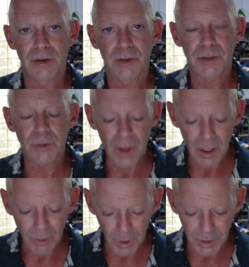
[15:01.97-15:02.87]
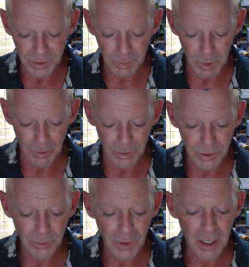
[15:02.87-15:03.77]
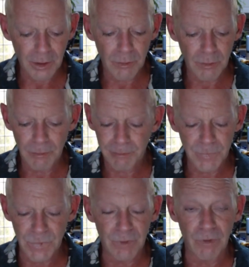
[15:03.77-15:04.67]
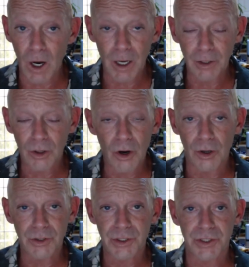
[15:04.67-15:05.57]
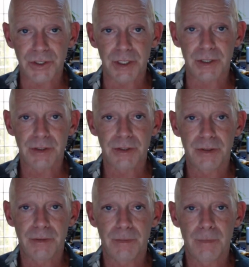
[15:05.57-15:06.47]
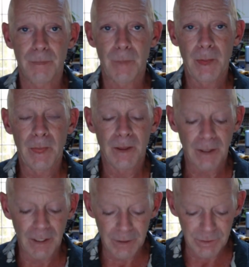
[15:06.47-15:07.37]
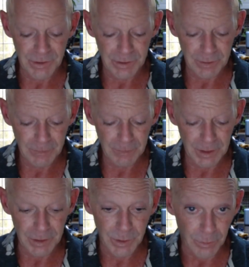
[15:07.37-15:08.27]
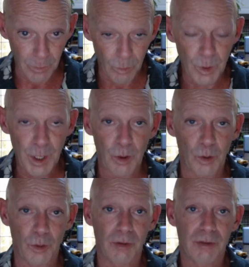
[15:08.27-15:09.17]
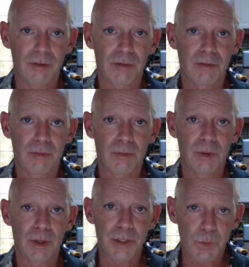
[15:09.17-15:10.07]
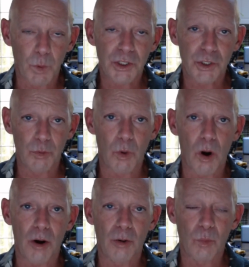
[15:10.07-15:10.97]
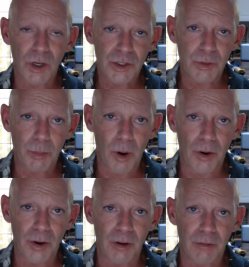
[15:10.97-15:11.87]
to that Great Spirit, to that divine consciousness, is the real. It's what you are and what you're part of.